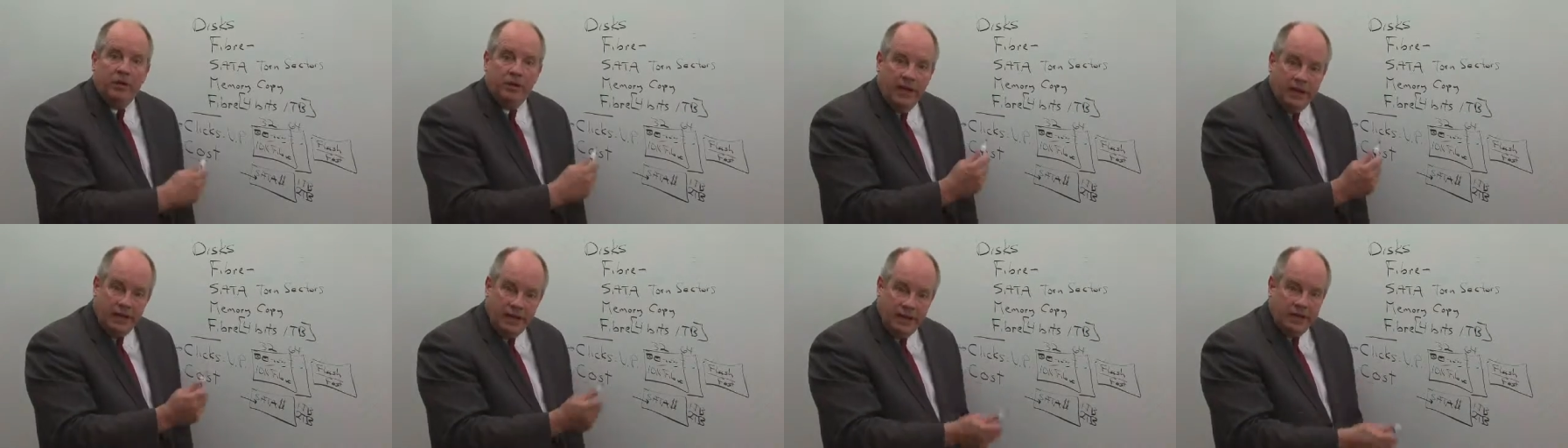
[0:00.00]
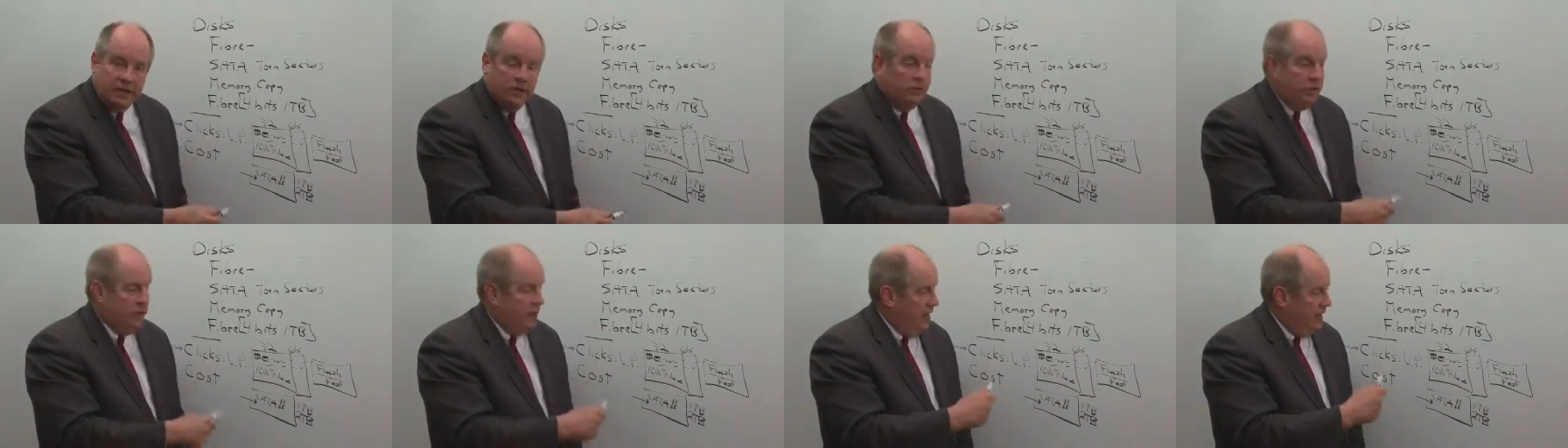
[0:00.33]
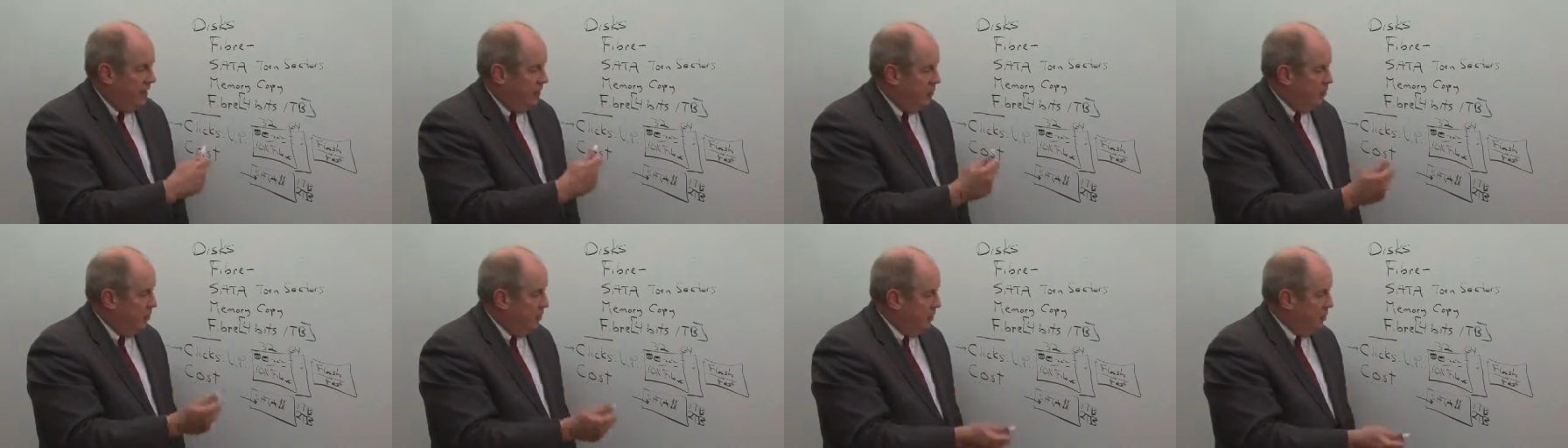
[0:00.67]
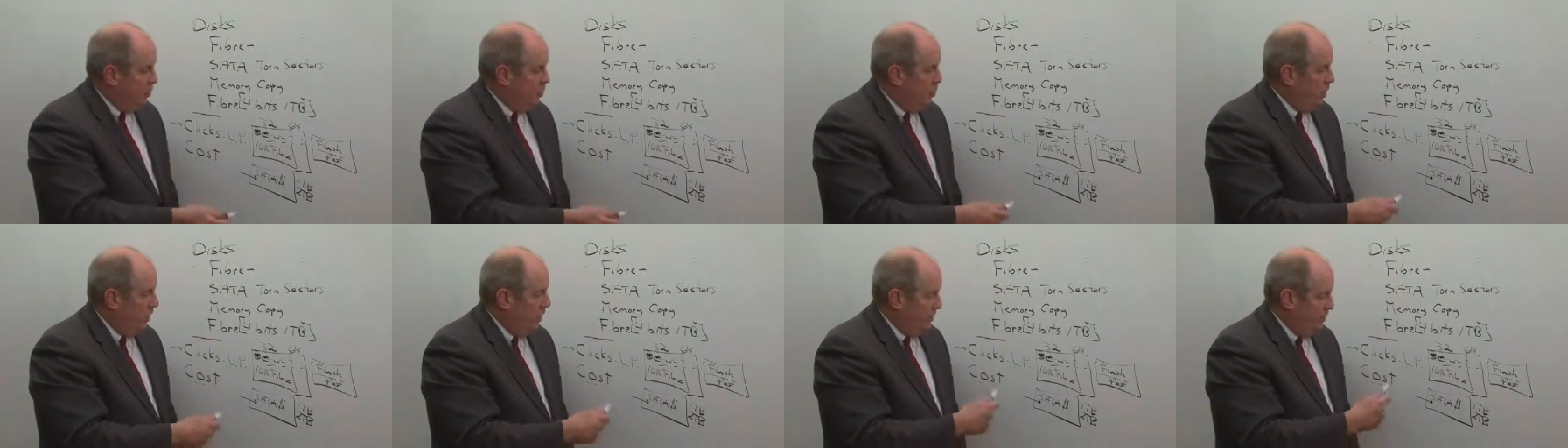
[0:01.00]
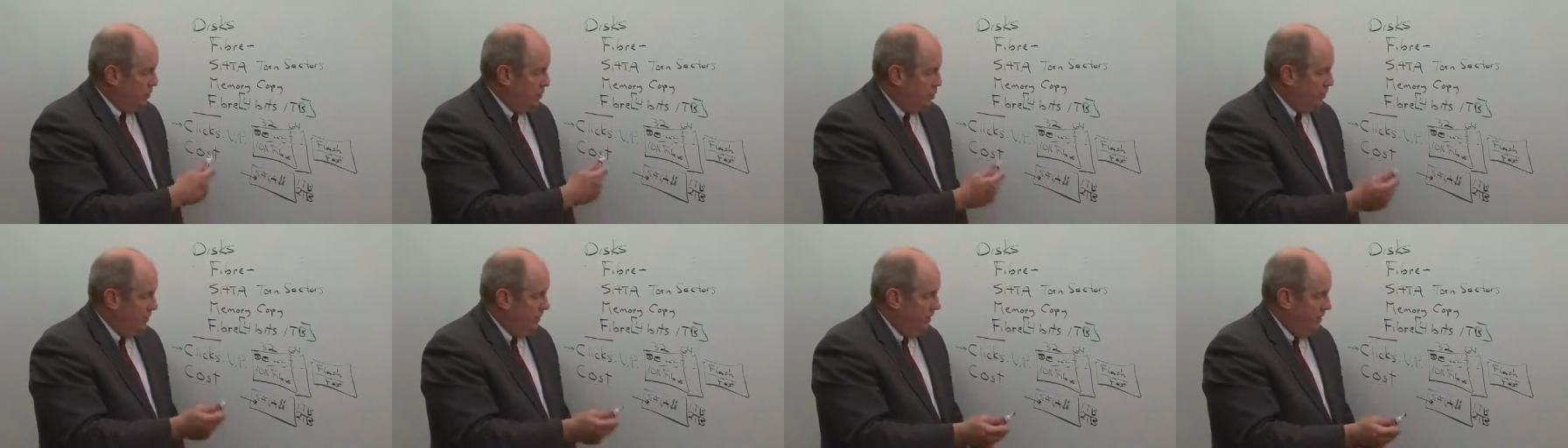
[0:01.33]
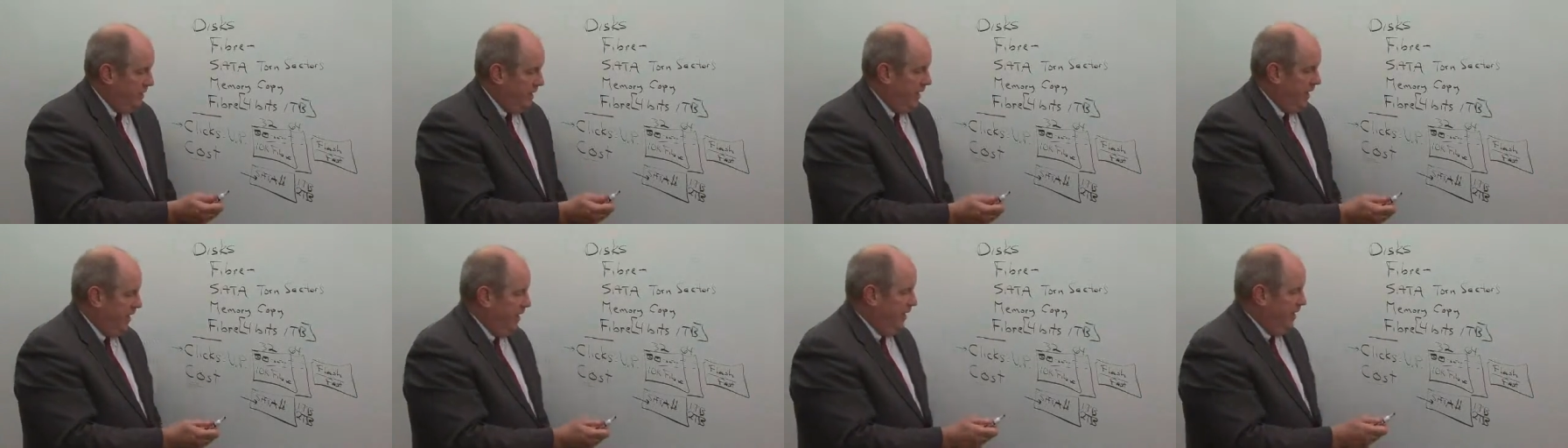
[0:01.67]
and, and, your data runs well as
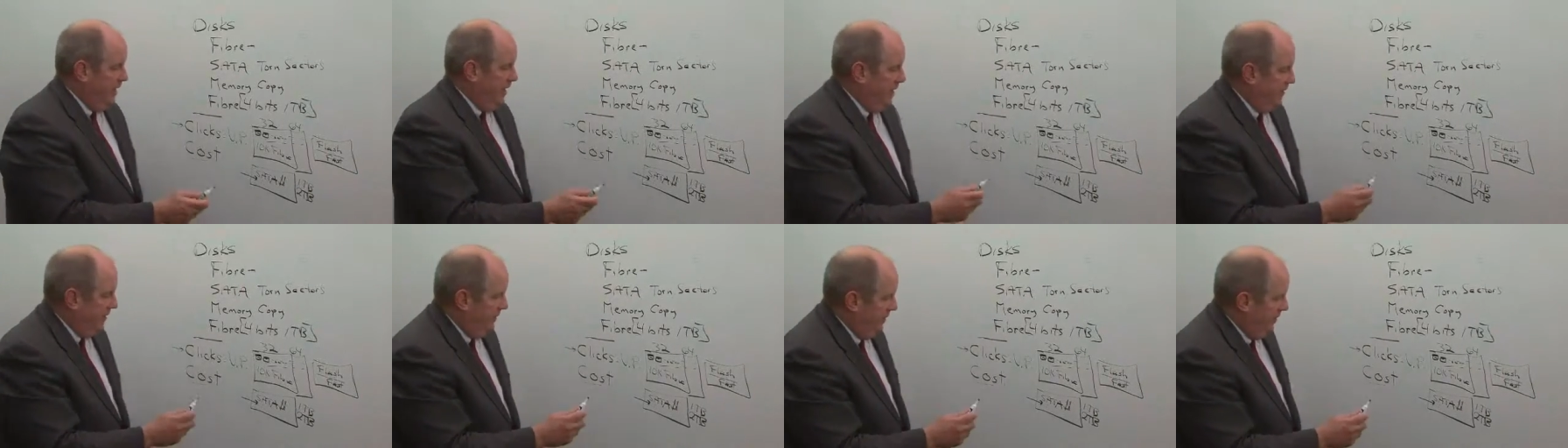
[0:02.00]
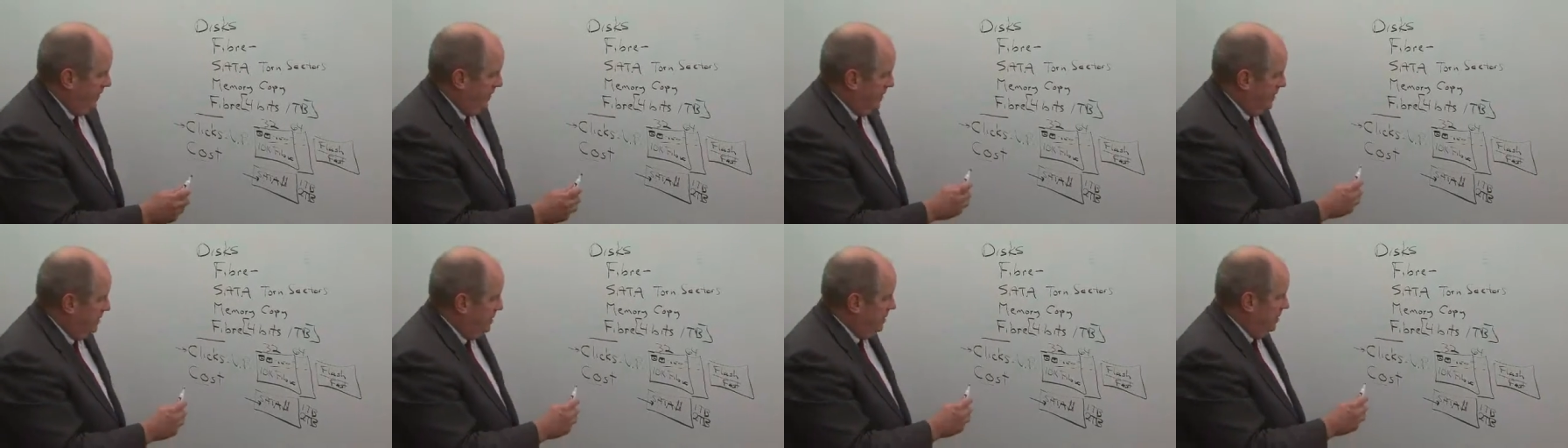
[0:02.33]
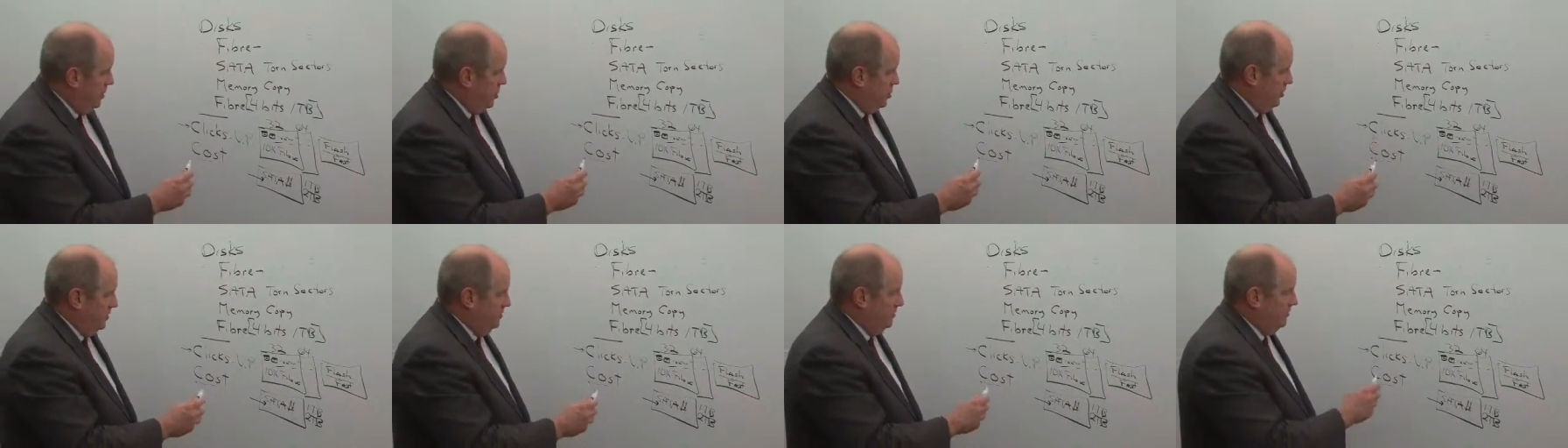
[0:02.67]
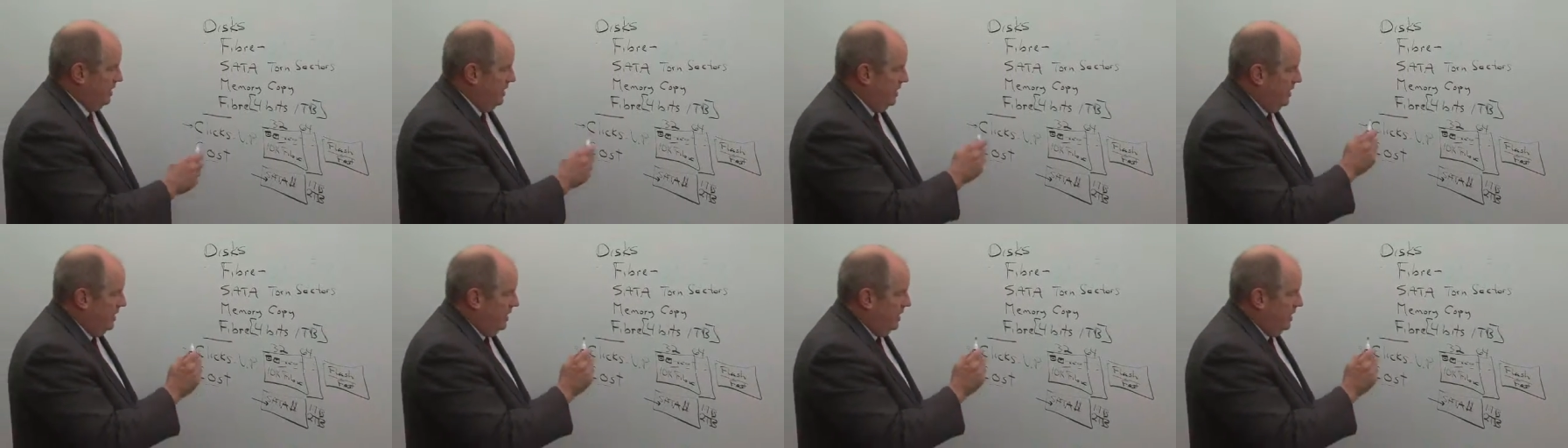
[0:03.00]
uh, in addition.